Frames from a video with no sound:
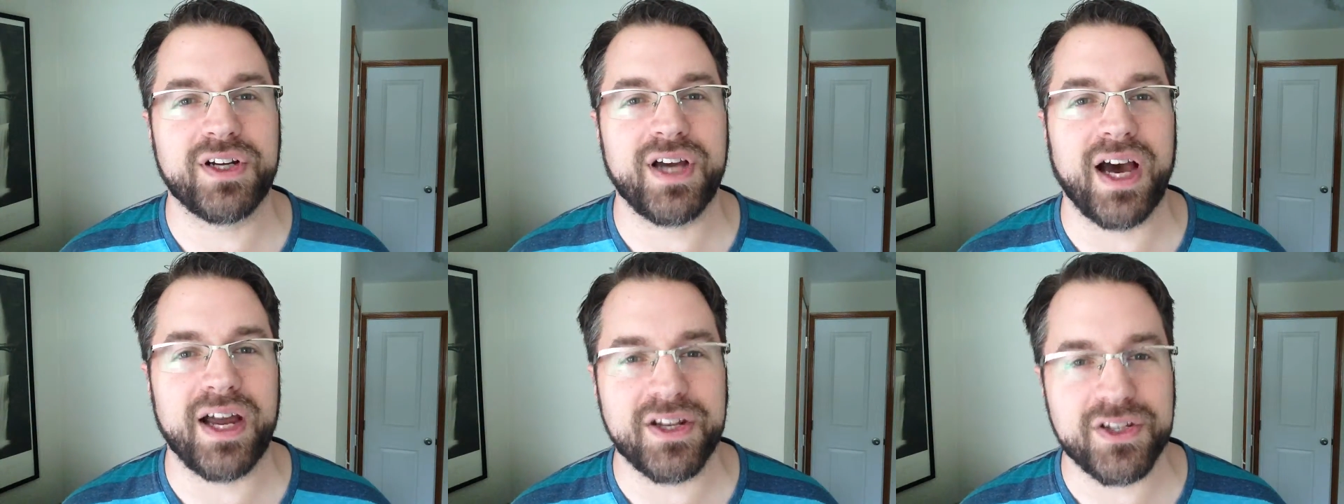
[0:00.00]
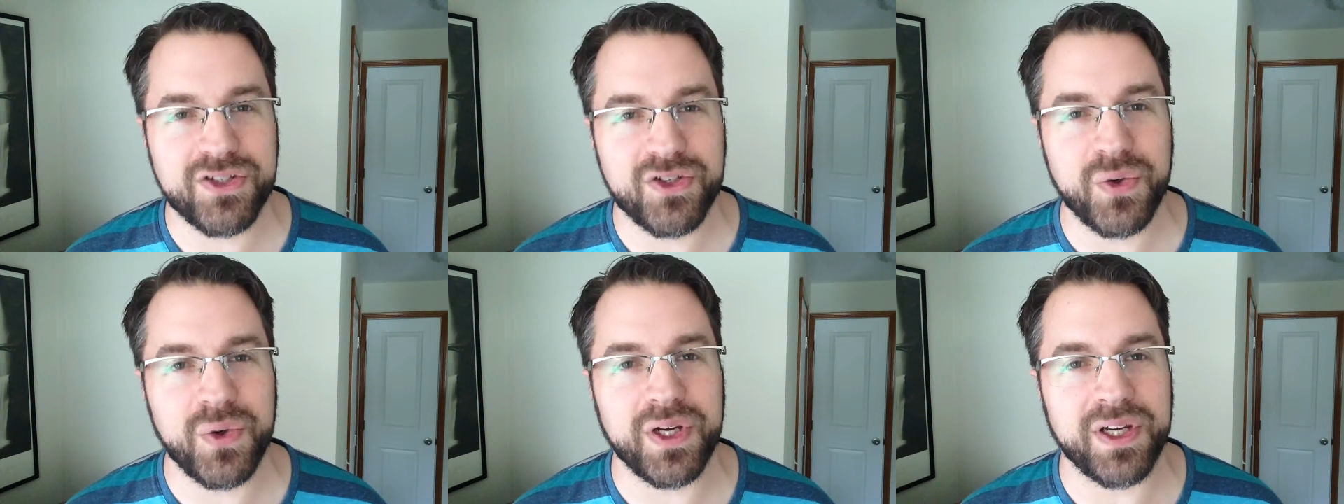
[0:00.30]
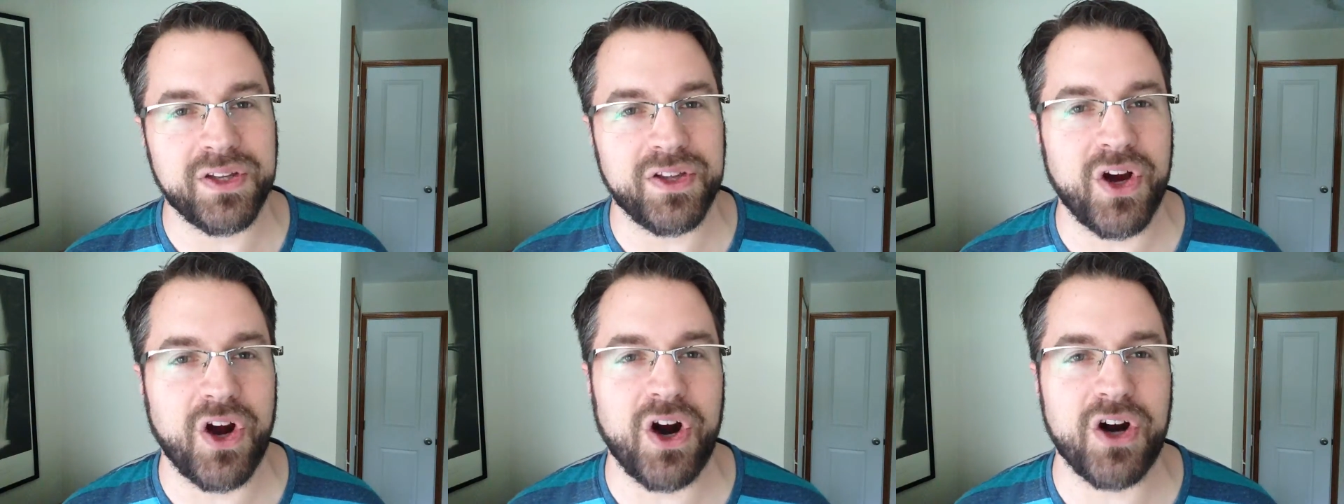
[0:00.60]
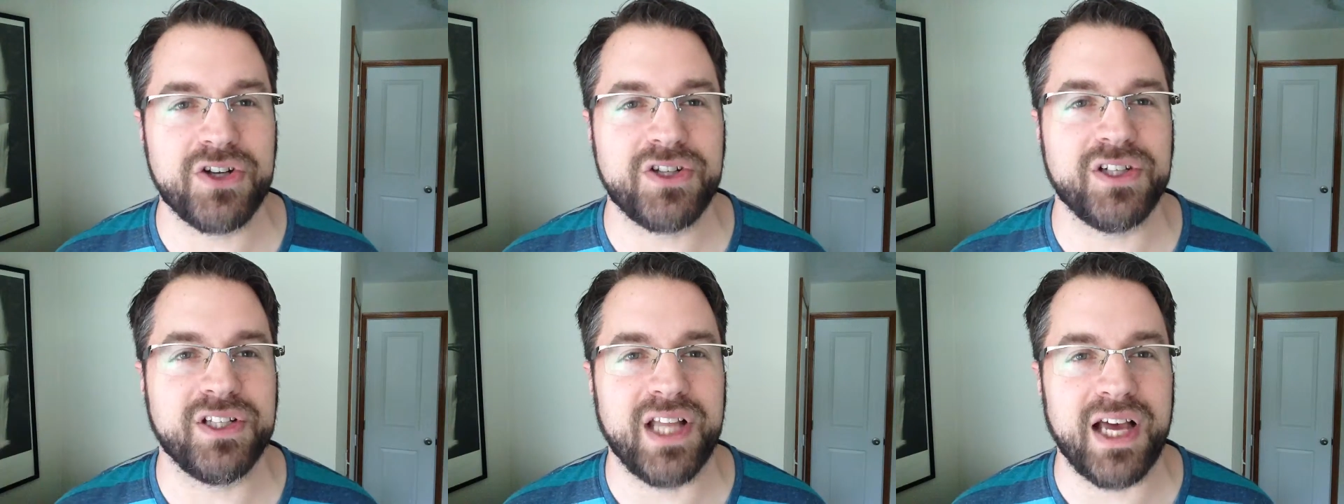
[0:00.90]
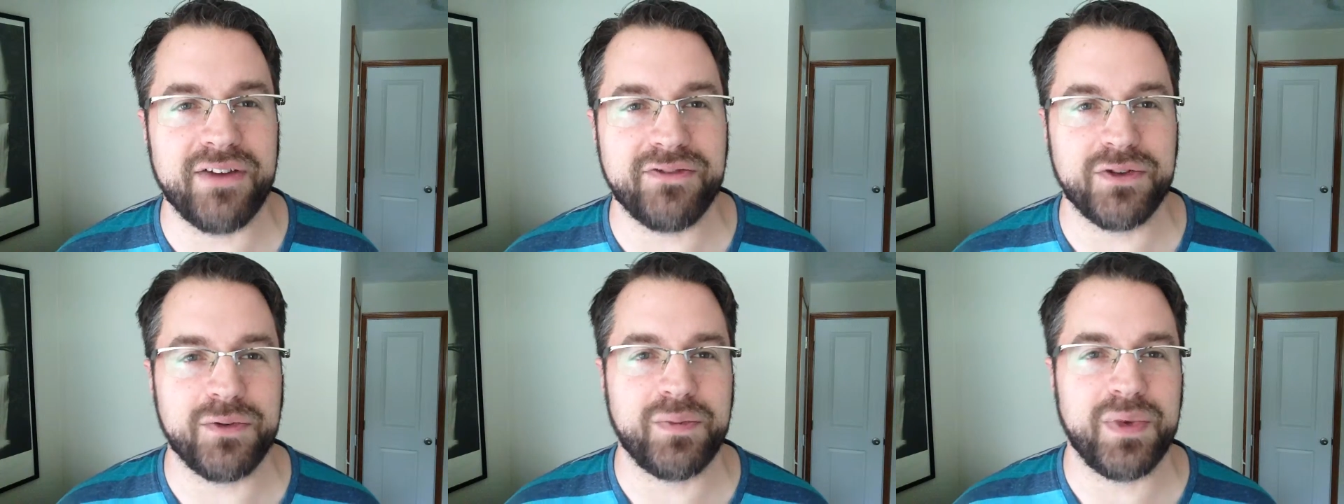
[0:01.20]
God is doing in the hearts and
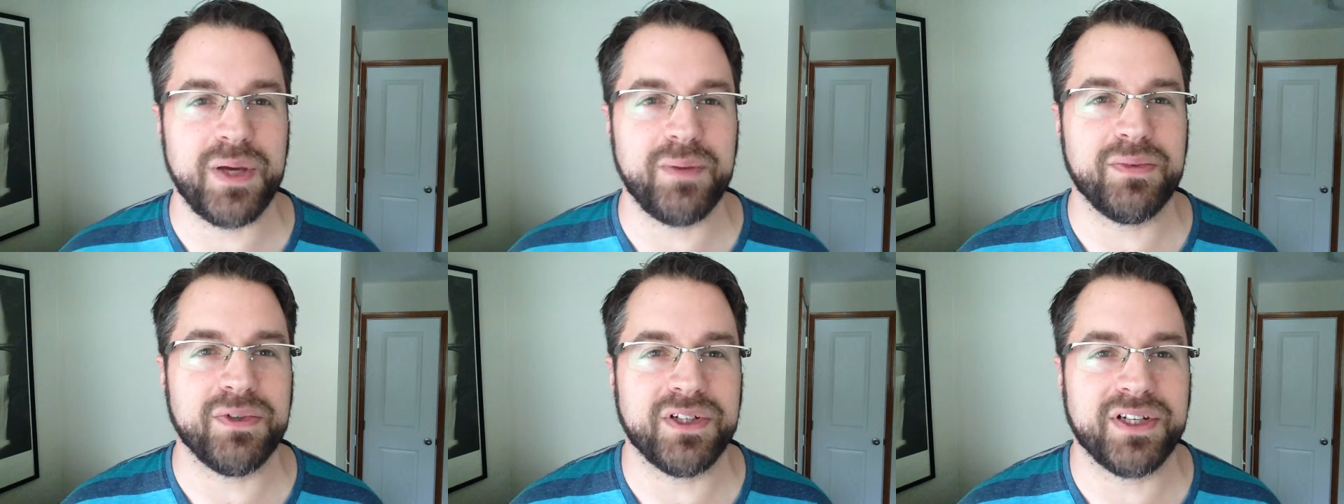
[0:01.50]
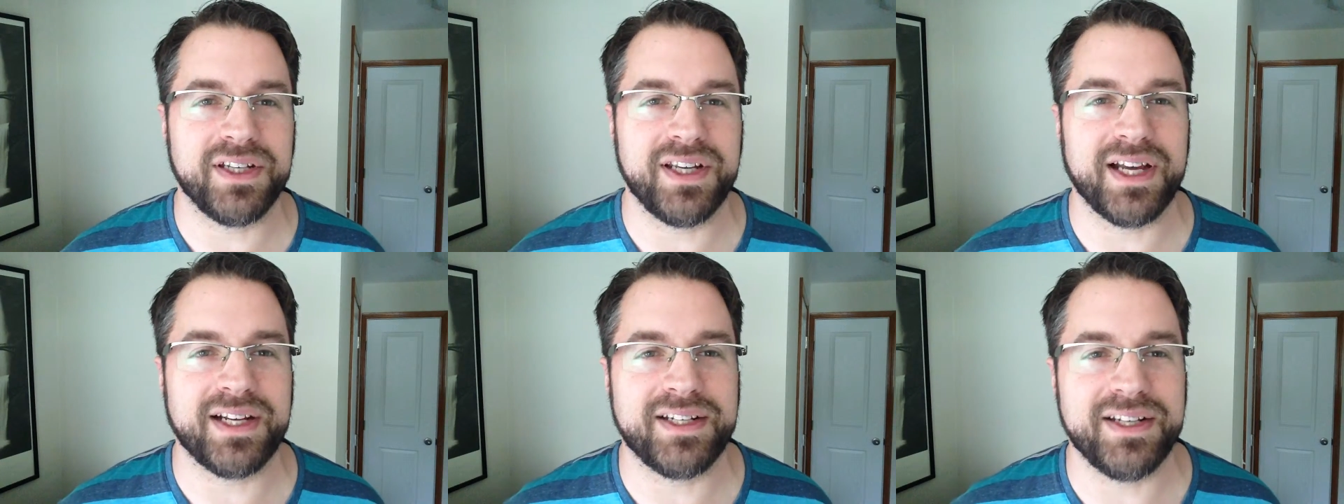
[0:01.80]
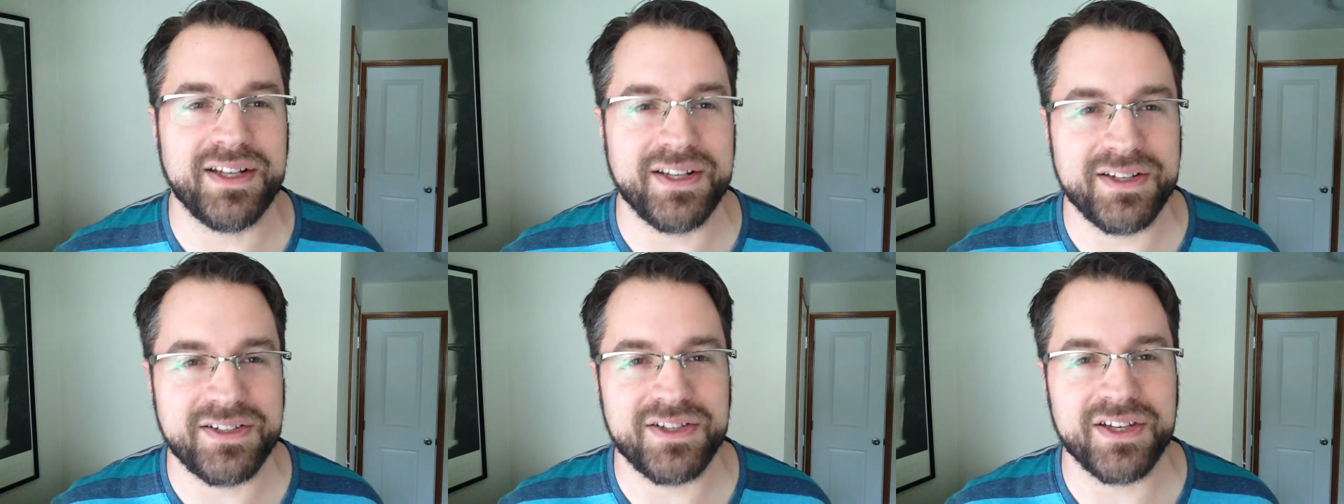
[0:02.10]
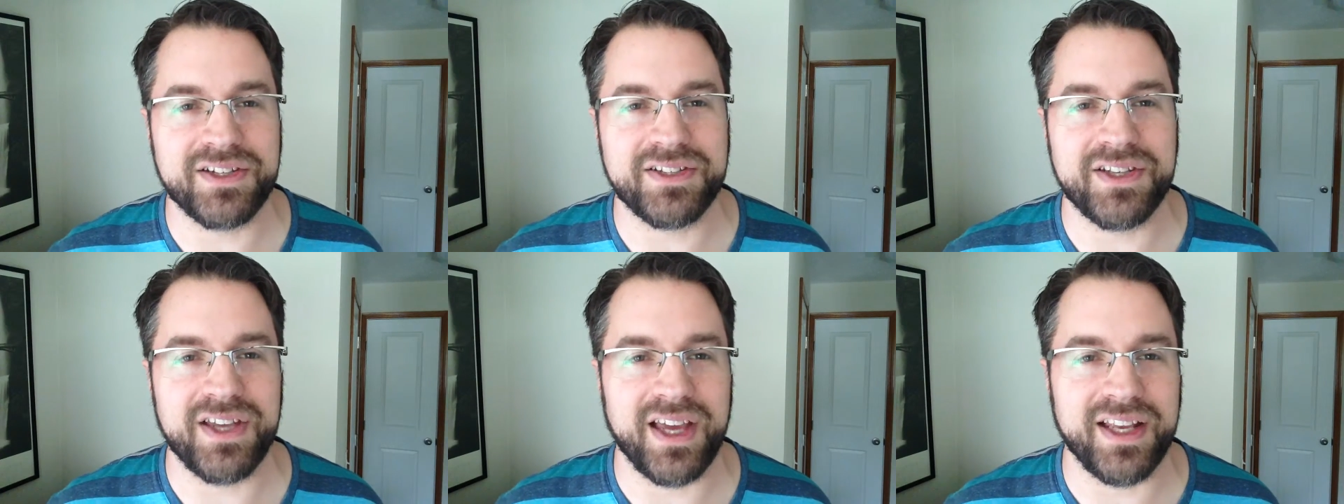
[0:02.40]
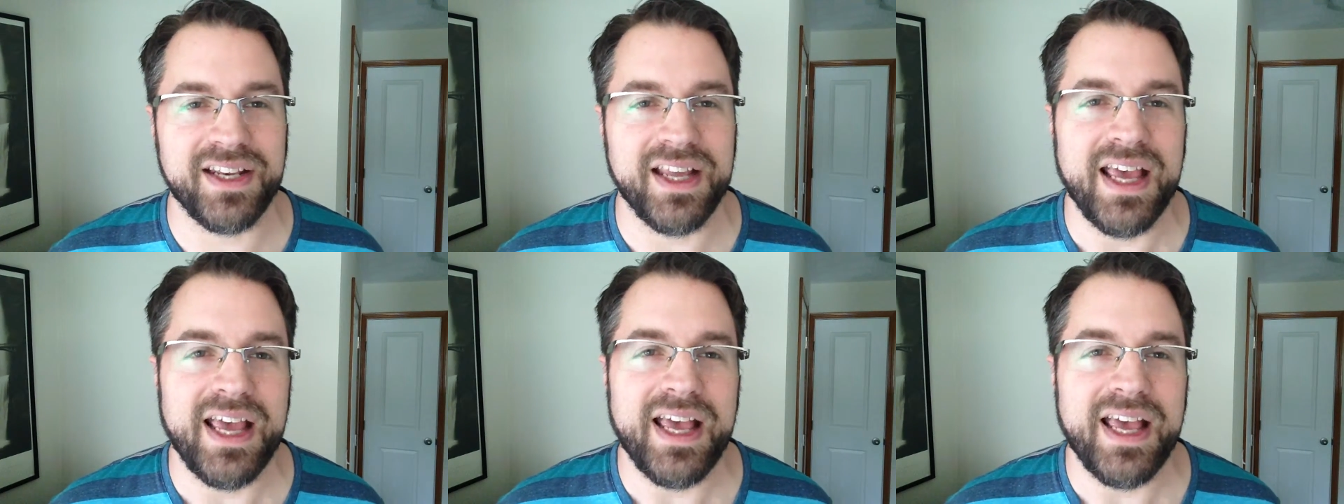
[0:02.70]
lives of people connected to 6-8.